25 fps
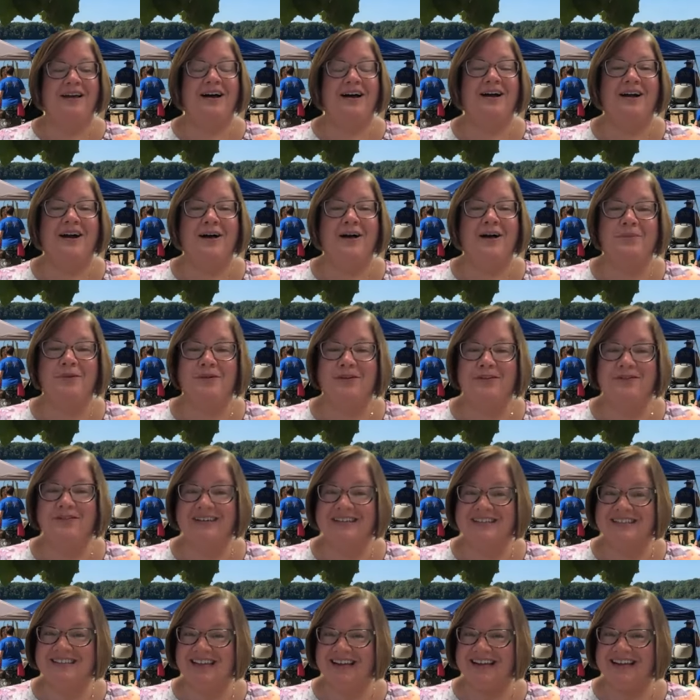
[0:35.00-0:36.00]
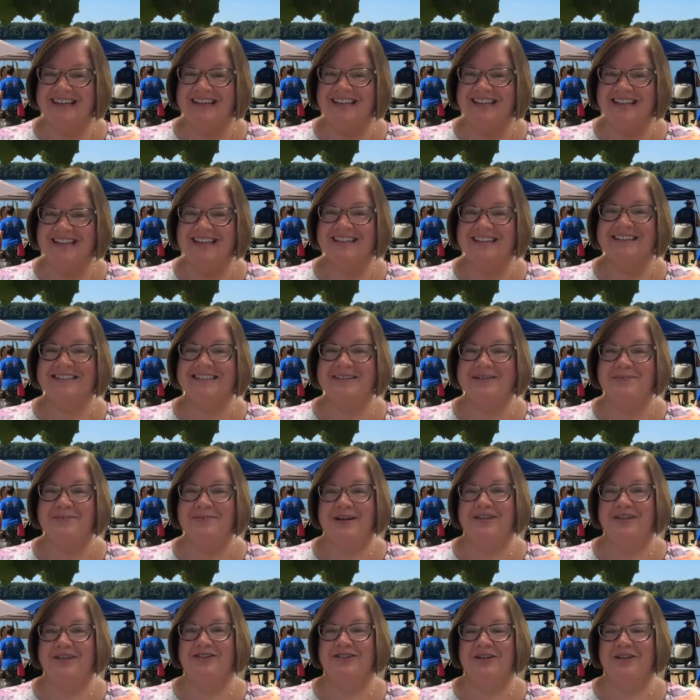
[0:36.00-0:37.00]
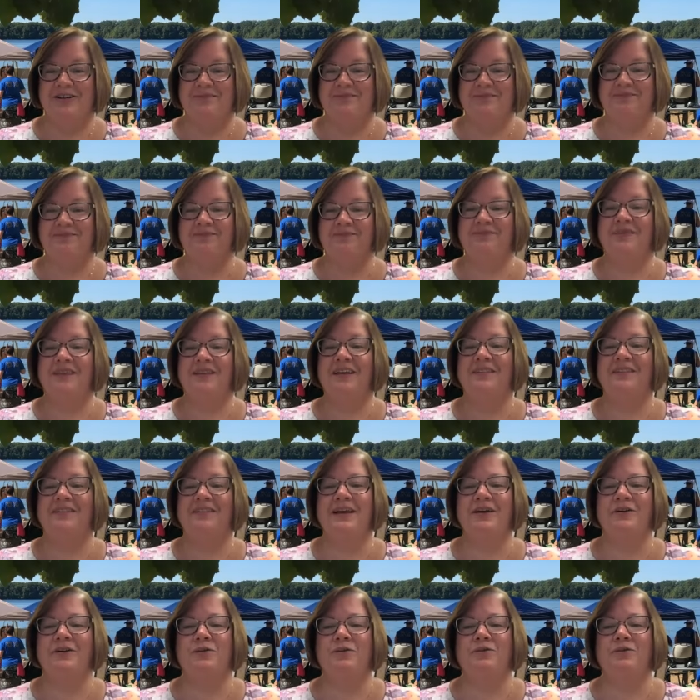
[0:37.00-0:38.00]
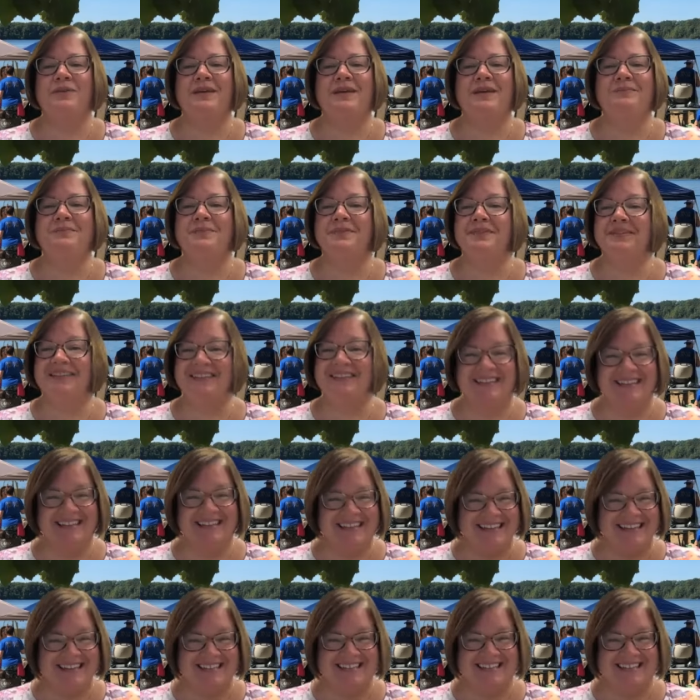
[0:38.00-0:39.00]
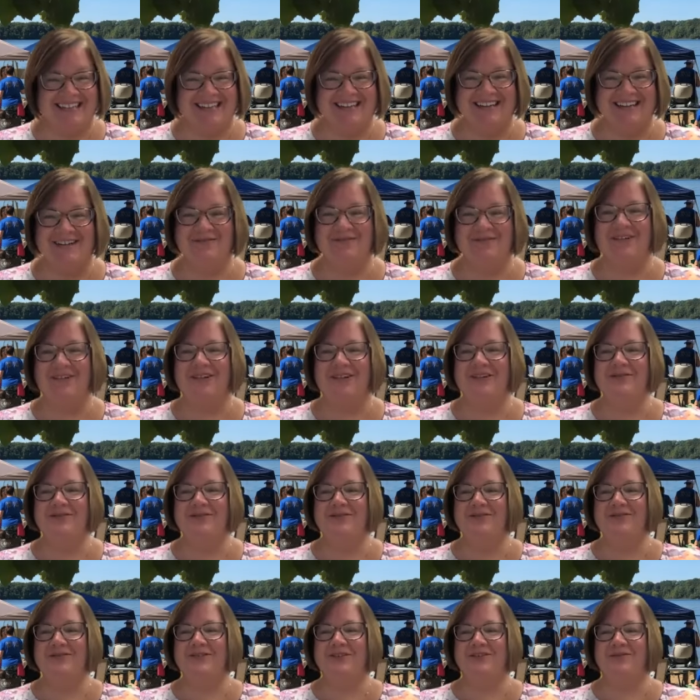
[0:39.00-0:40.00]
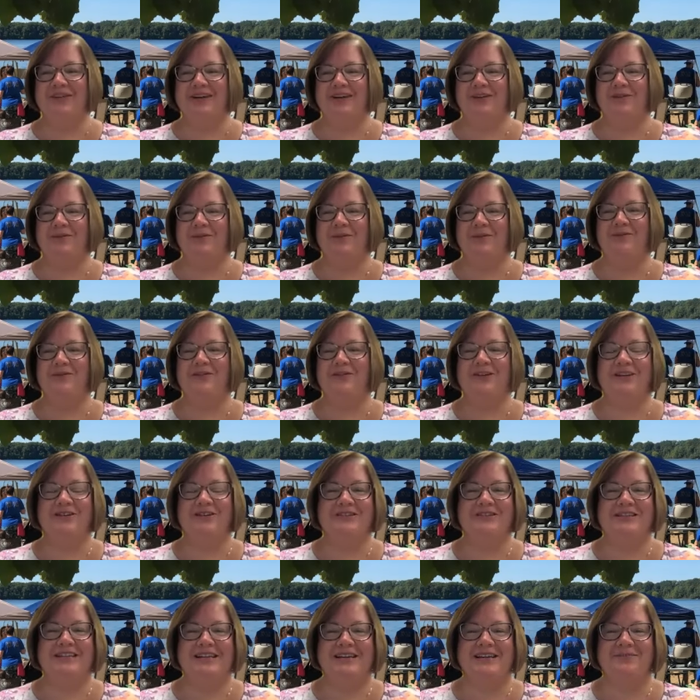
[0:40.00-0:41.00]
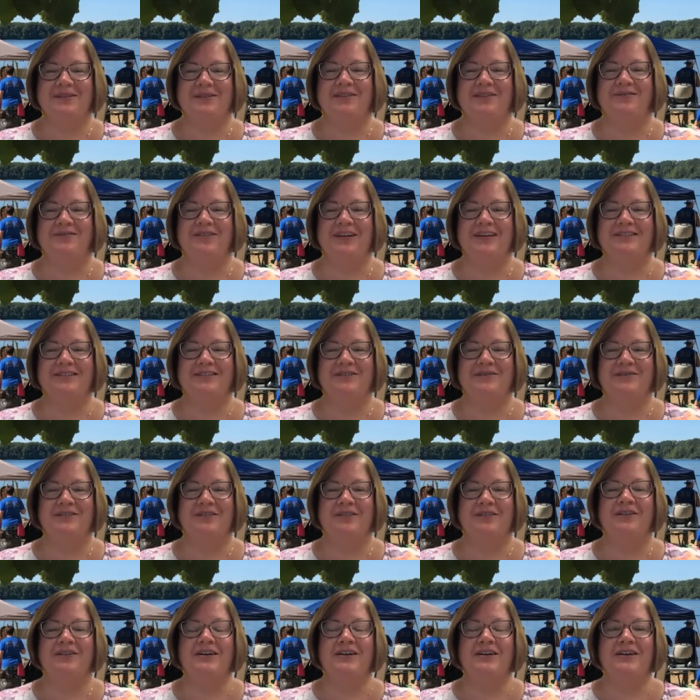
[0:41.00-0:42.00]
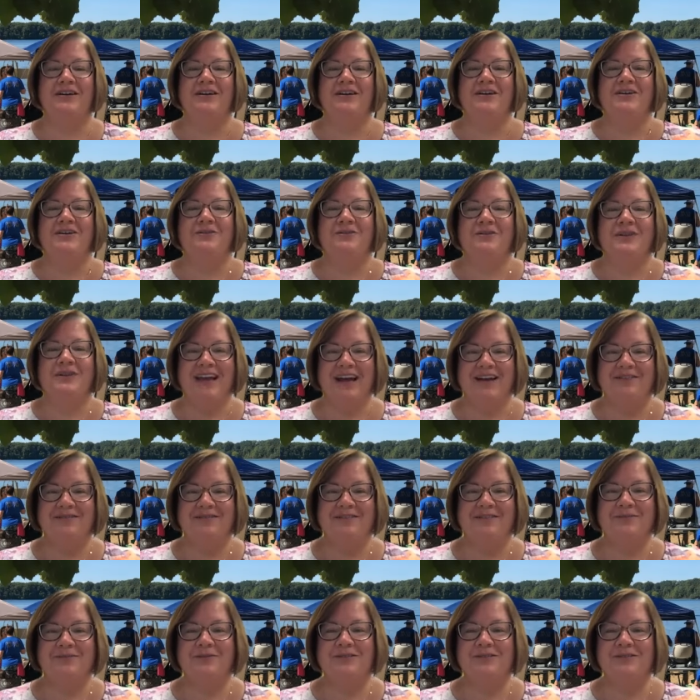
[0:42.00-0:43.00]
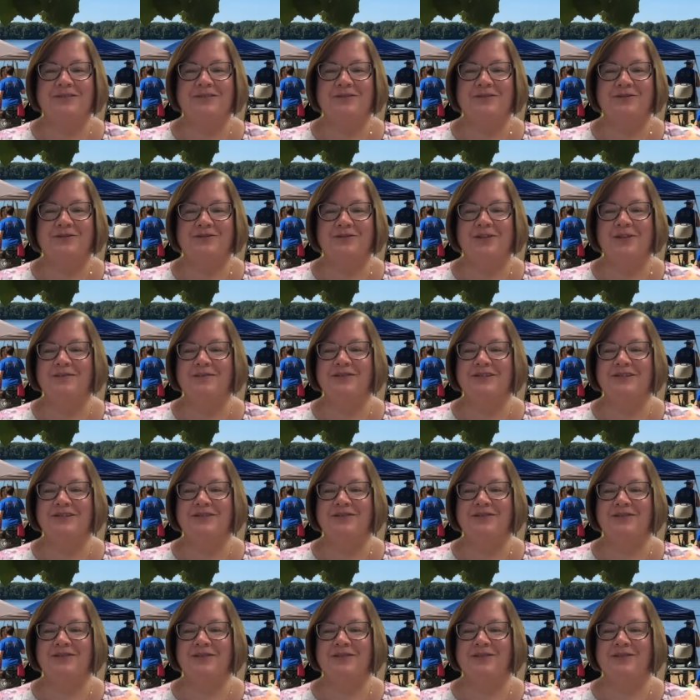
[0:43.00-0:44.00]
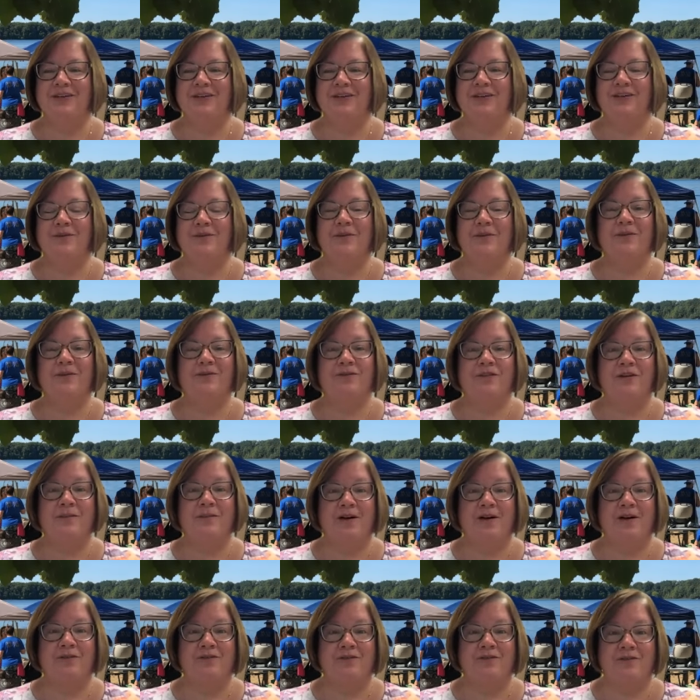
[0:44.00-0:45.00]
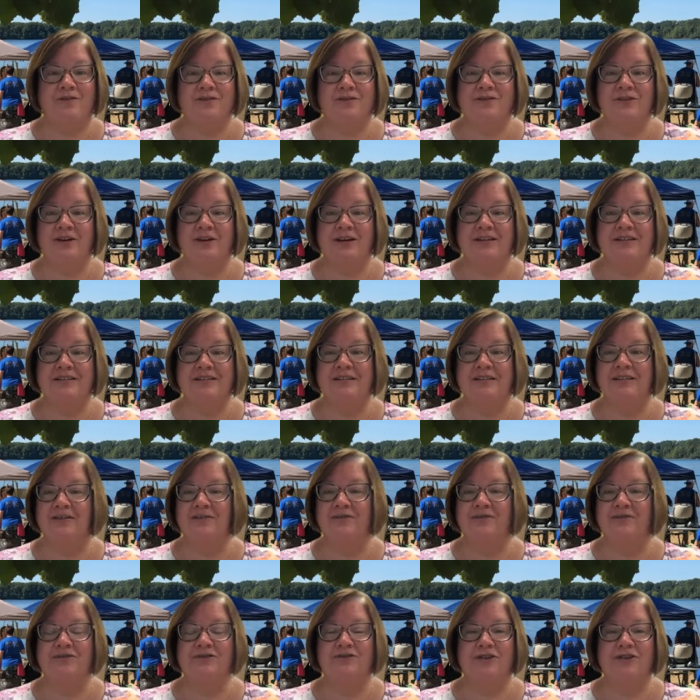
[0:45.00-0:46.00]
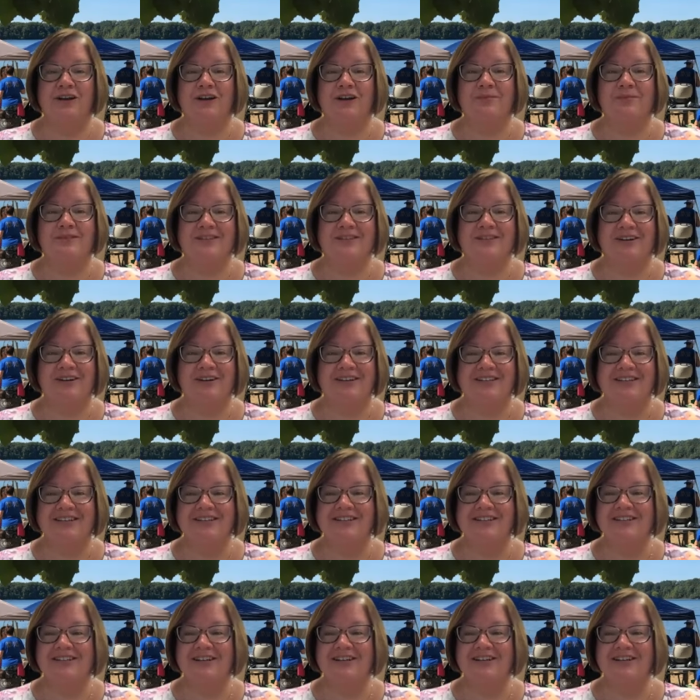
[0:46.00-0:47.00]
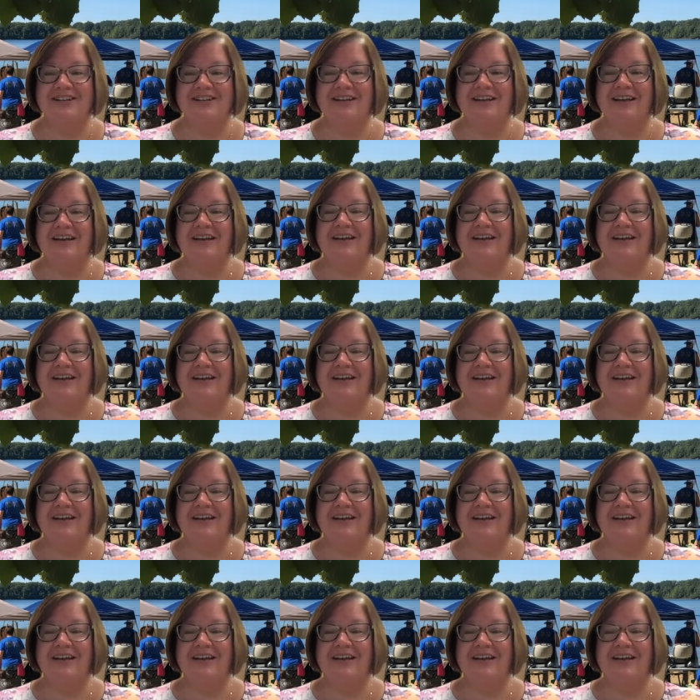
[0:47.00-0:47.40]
A couple of exciting things to mention. There will be plenty of good food available for your team at the festival. We have some scrumptious food available from our food trucks in the food truck bazaar this year.